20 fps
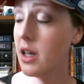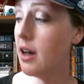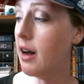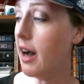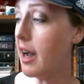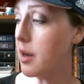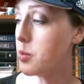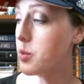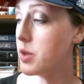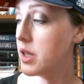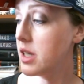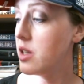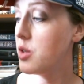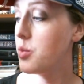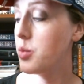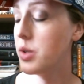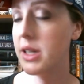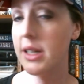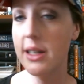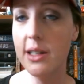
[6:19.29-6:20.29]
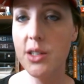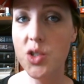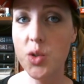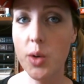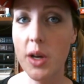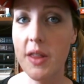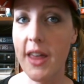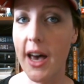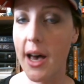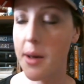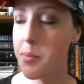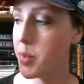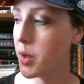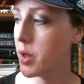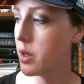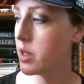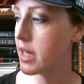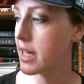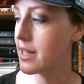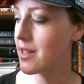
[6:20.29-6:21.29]
I really, really enjoyed that
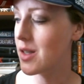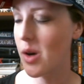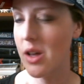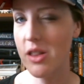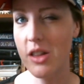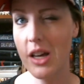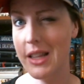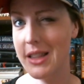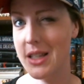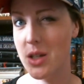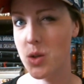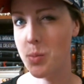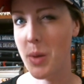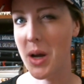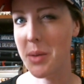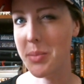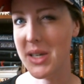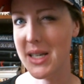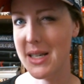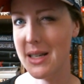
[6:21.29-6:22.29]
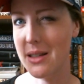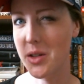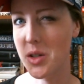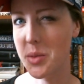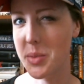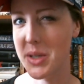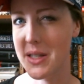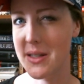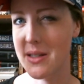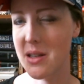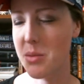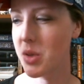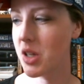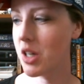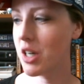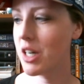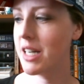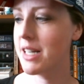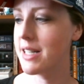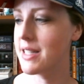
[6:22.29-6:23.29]
book, and so I thought this might be a little bit
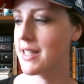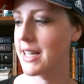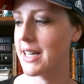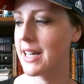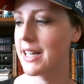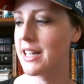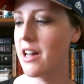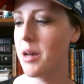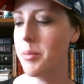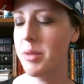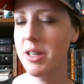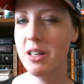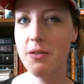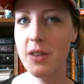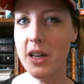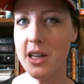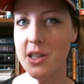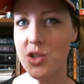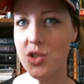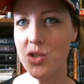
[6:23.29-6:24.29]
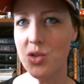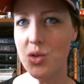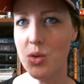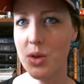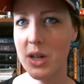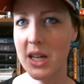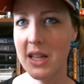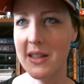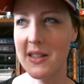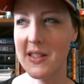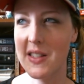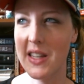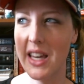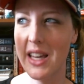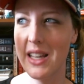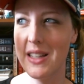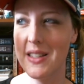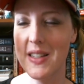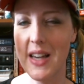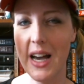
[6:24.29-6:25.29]
similar. It's like a coming-of-age story. This
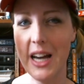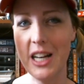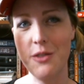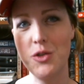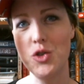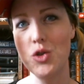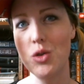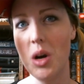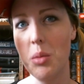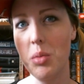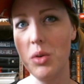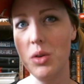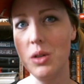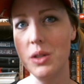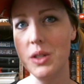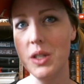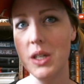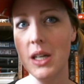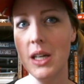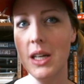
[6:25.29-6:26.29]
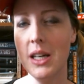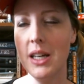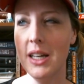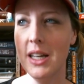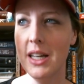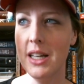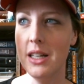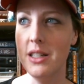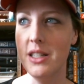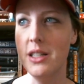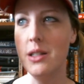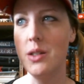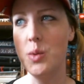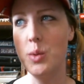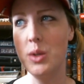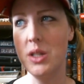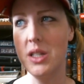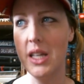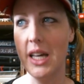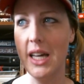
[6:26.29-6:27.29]
kid's kind of troubled, he deals
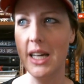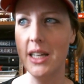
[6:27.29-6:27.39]
with